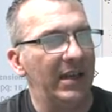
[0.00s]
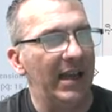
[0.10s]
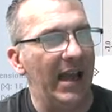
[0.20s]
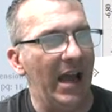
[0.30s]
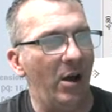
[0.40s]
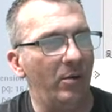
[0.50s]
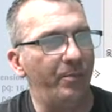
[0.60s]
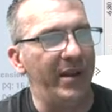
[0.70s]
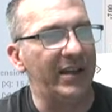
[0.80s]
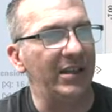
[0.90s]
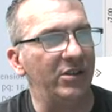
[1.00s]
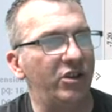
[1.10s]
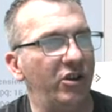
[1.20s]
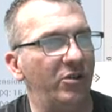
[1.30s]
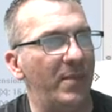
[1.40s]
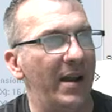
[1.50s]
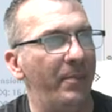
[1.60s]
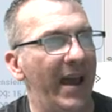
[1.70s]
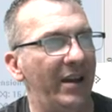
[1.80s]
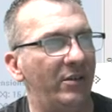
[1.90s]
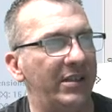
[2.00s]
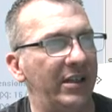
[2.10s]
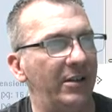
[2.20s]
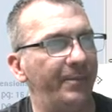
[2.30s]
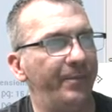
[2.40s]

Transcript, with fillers: I'll pick and choose my battles here.